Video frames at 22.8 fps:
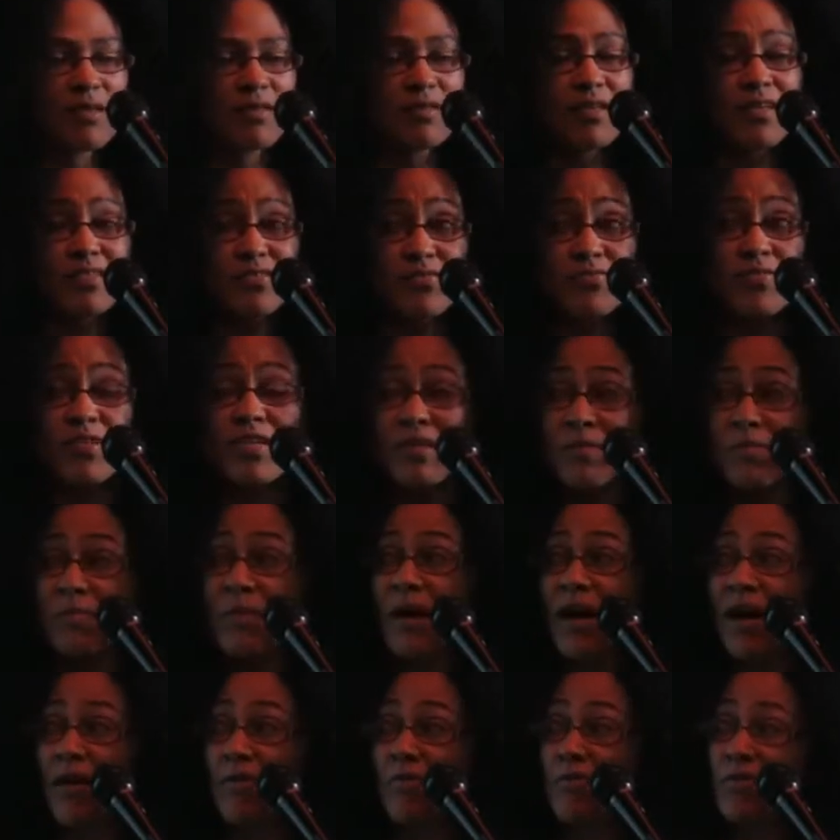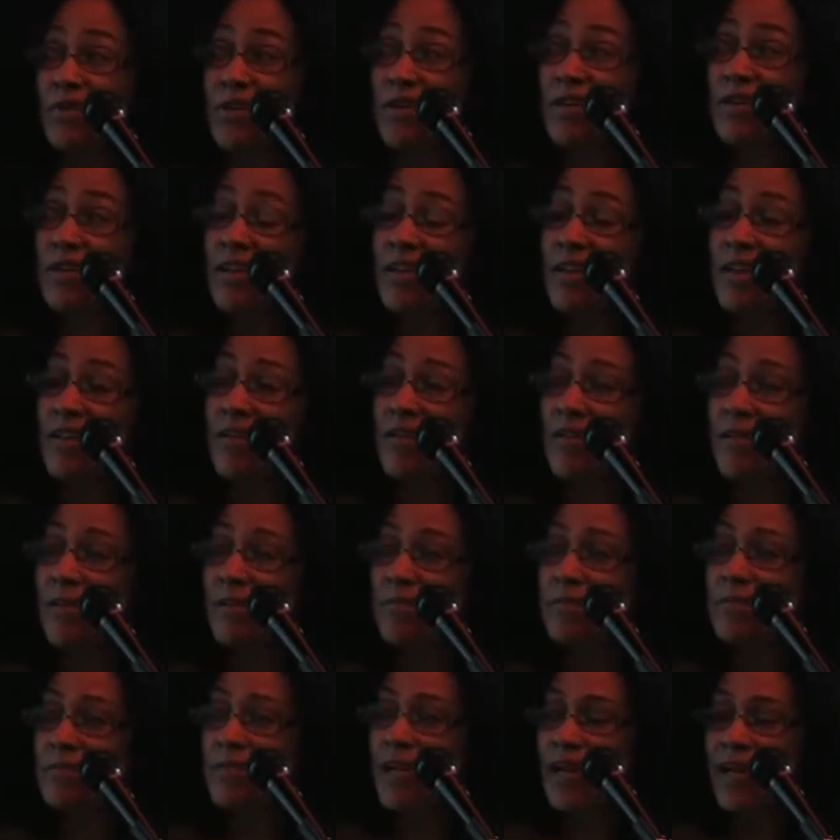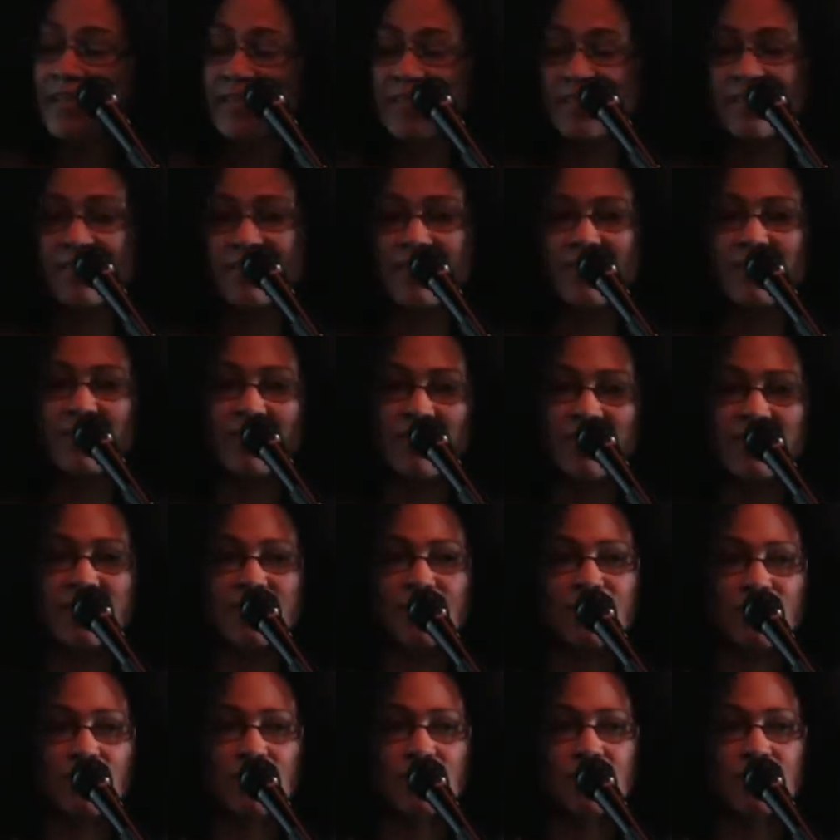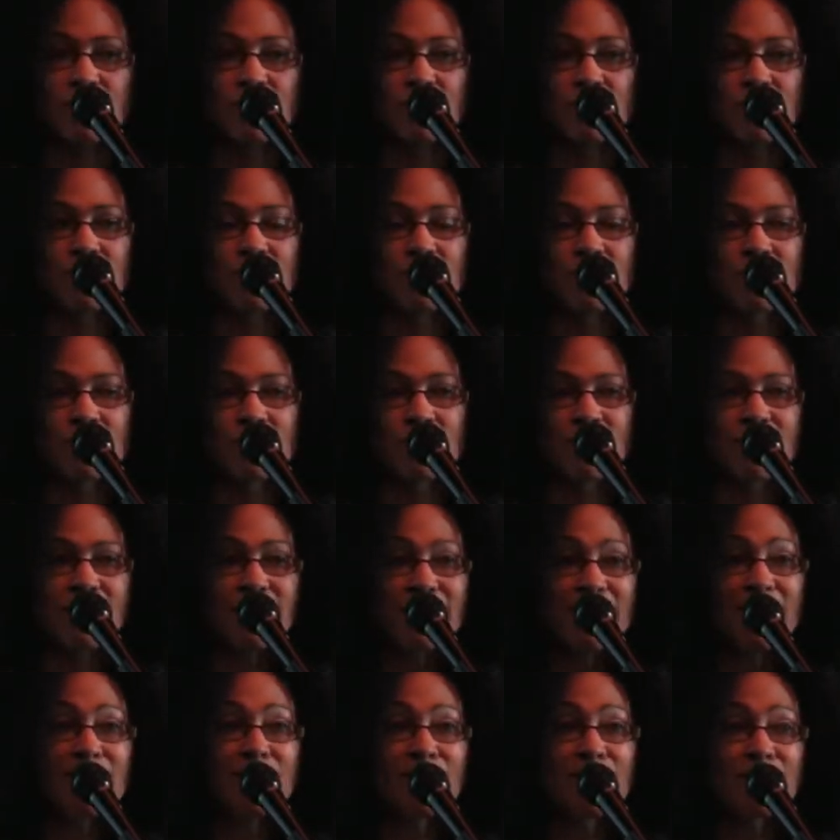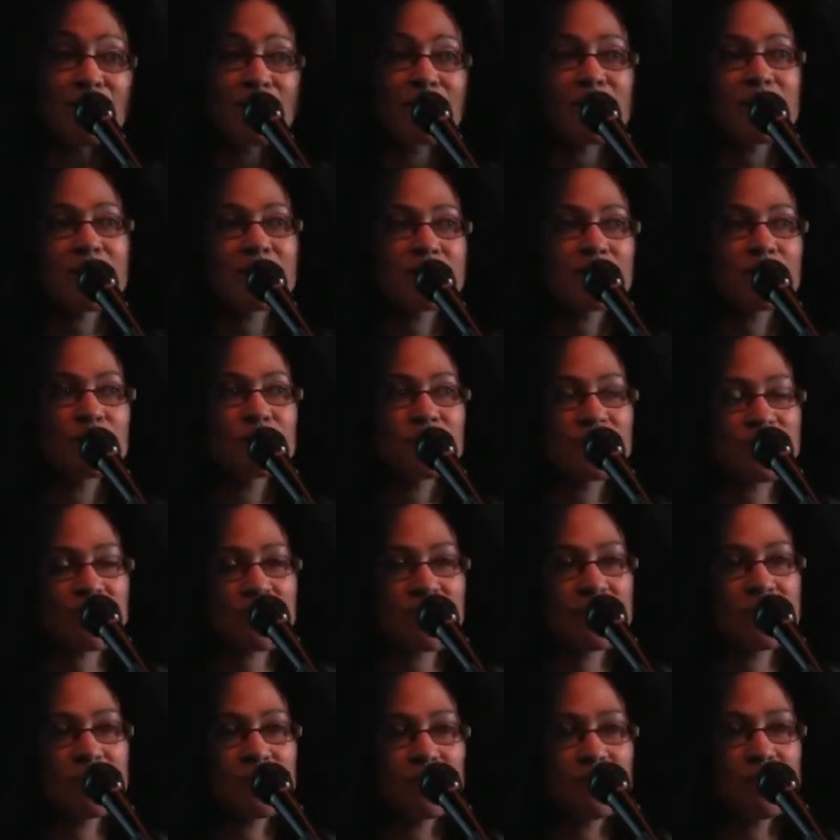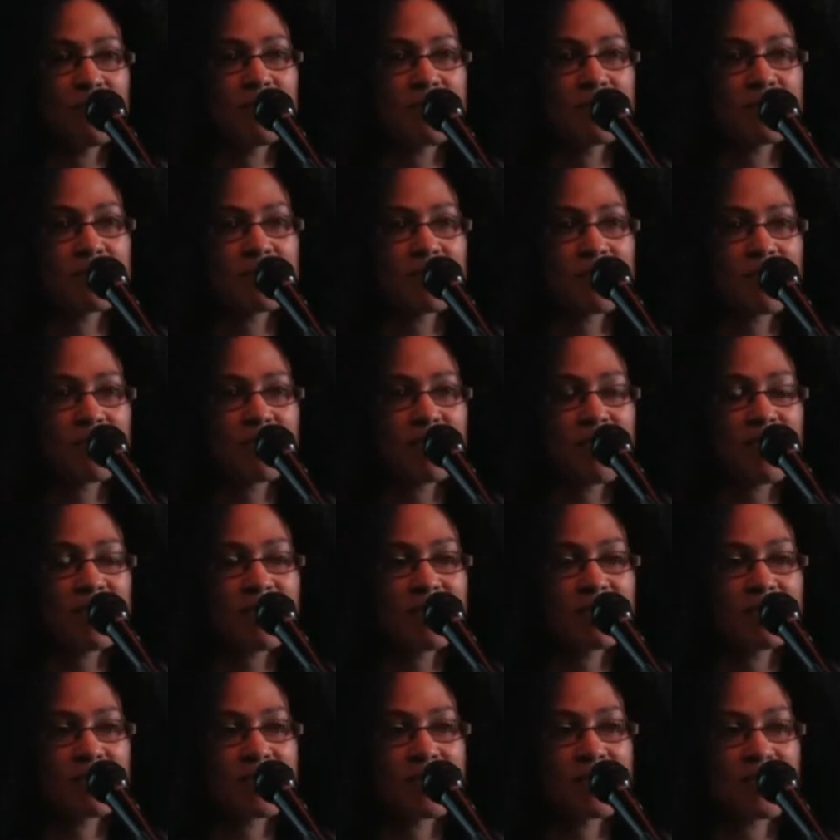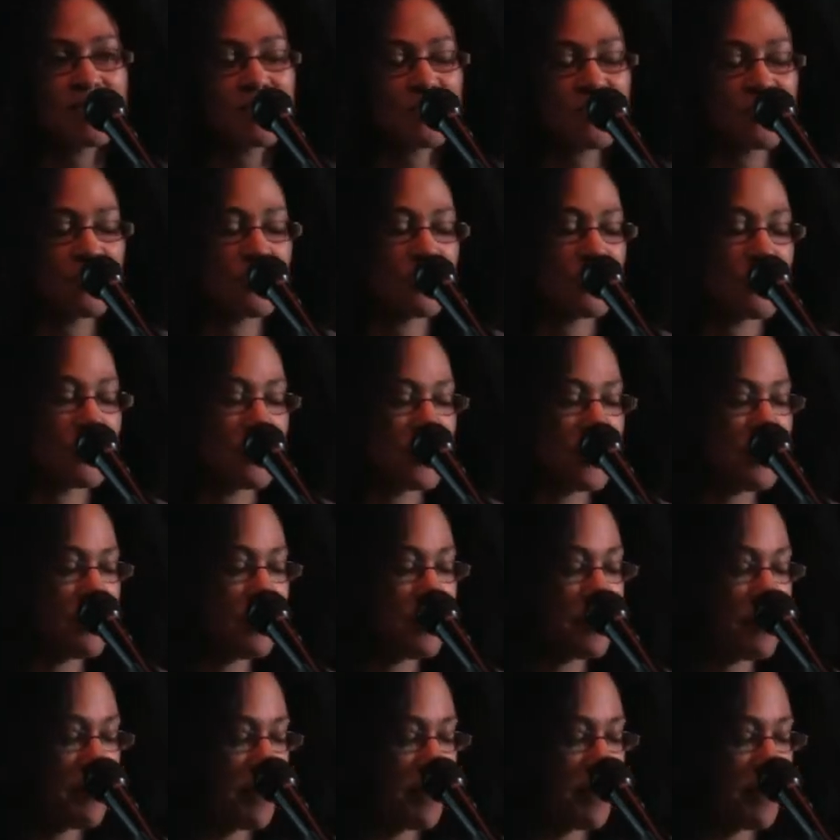that's really empowering and very difficult to believe that children can do this, can make those decisions, right?